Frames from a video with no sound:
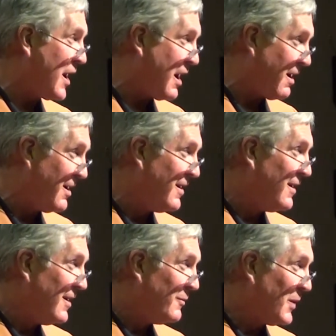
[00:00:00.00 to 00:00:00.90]
there
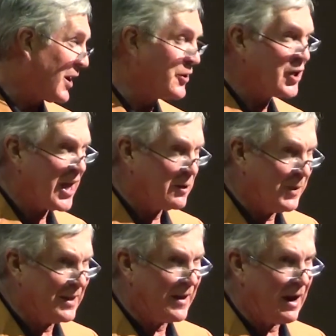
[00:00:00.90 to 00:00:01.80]
because you had
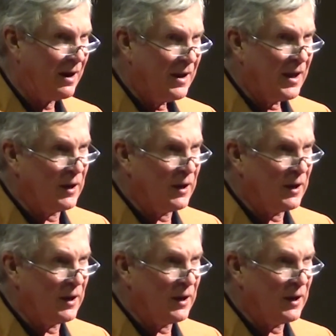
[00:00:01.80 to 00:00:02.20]
to be there.